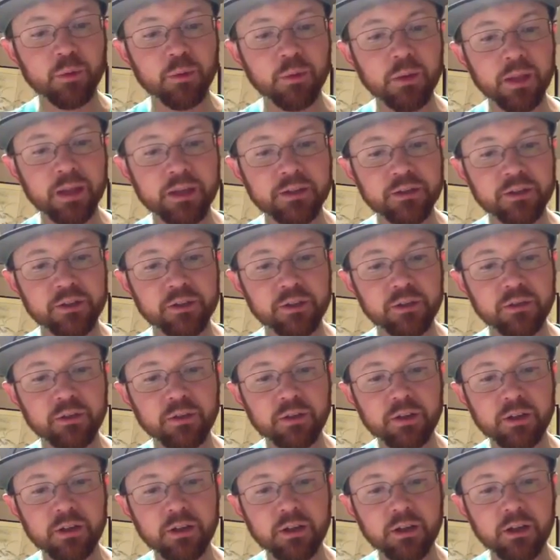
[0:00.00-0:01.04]
will bless you,
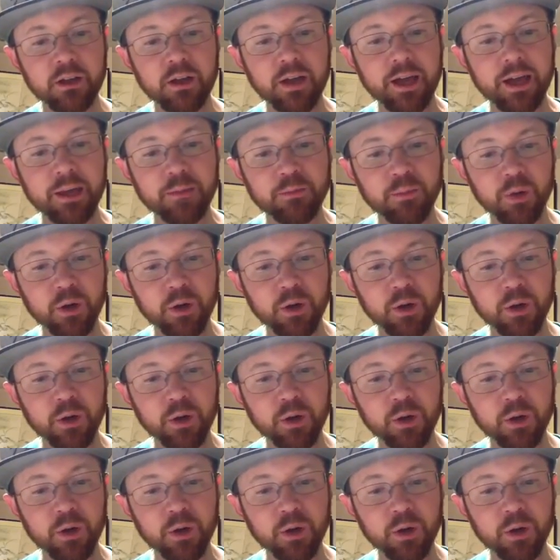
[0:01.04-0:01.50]
and